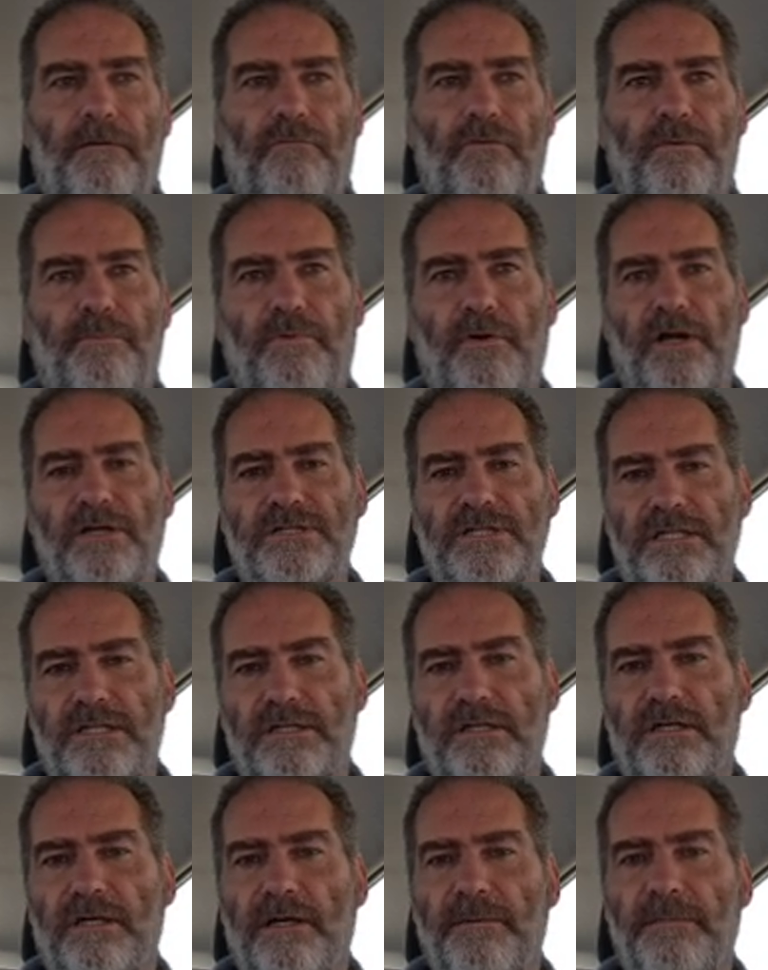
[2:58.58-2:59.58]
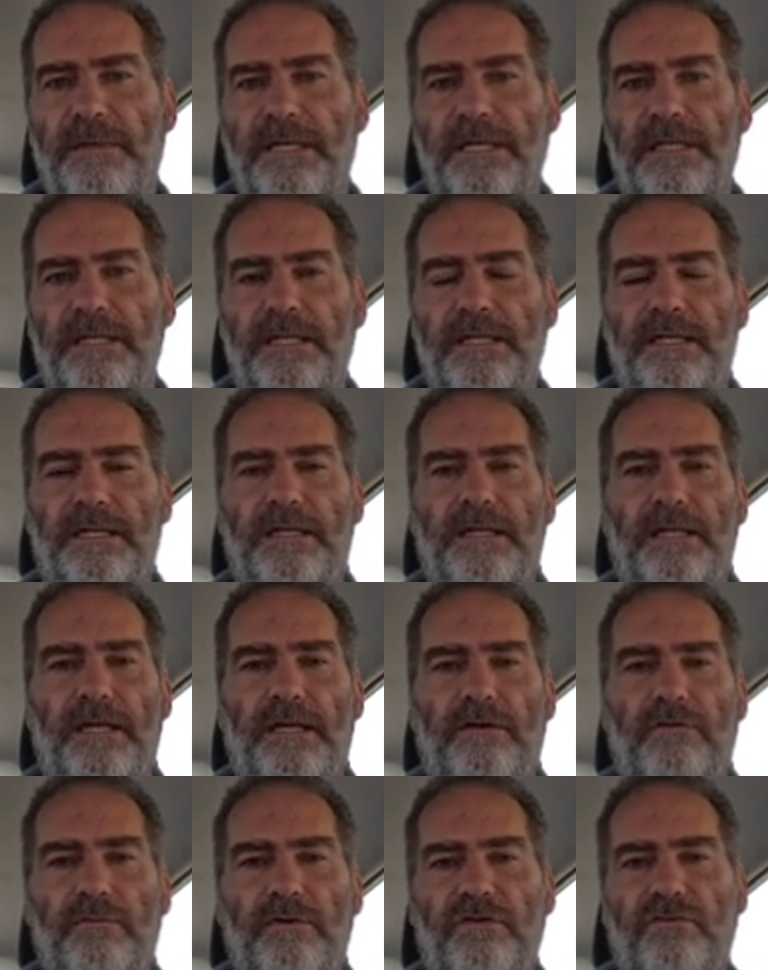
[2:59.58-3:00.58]
for a project to come in
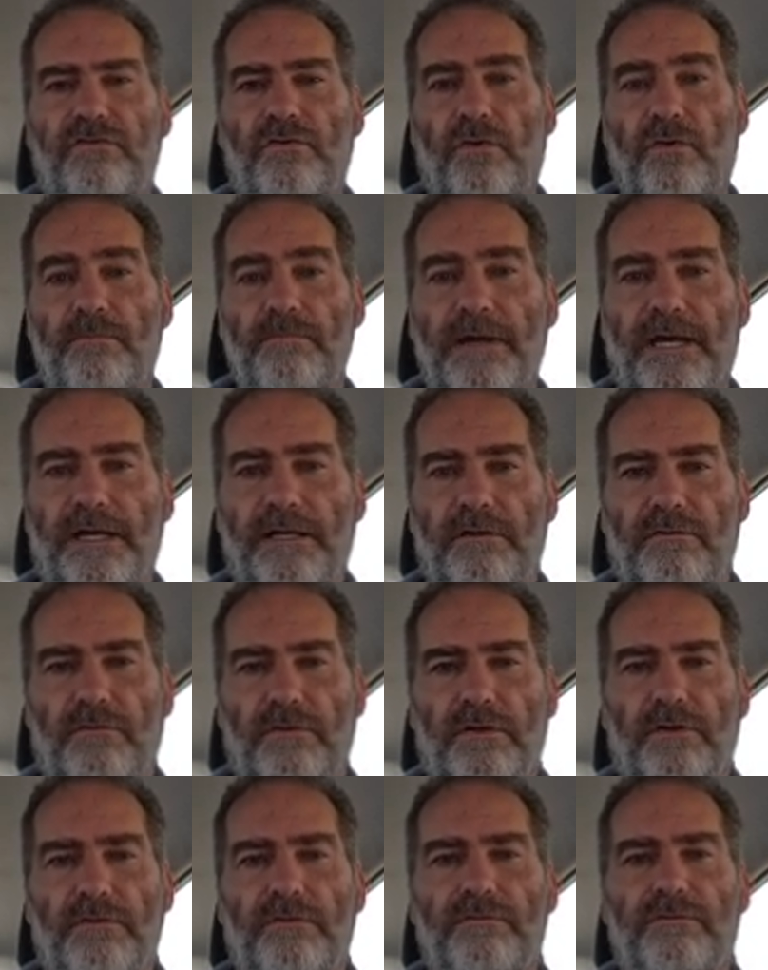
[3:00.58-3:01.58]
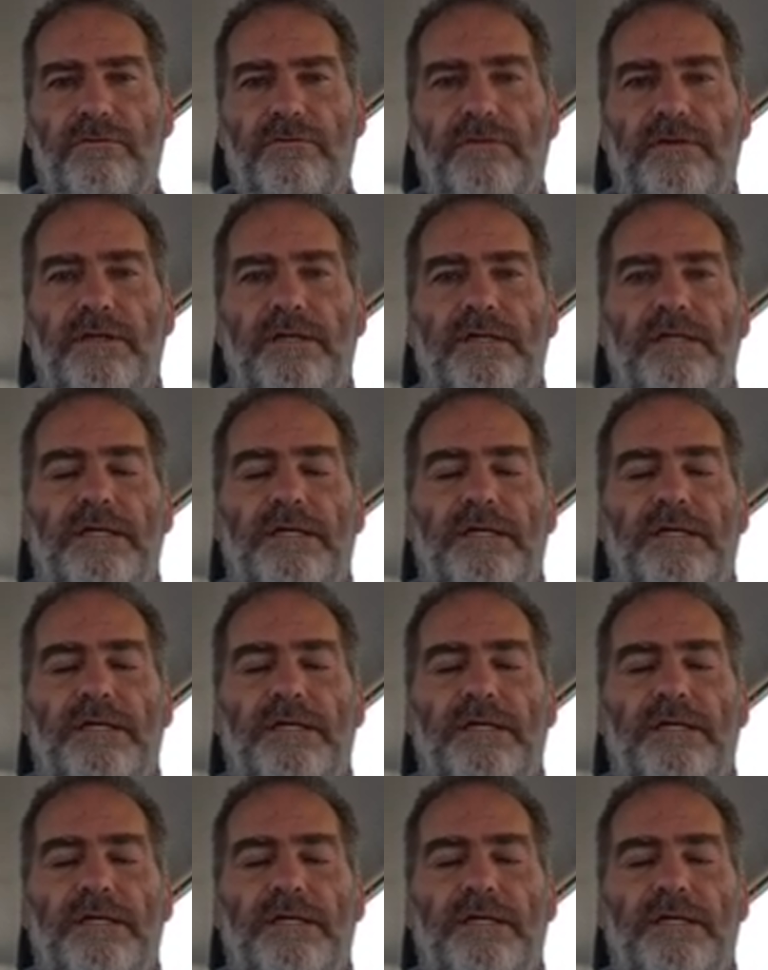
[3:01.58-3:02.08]
and restore mangroves,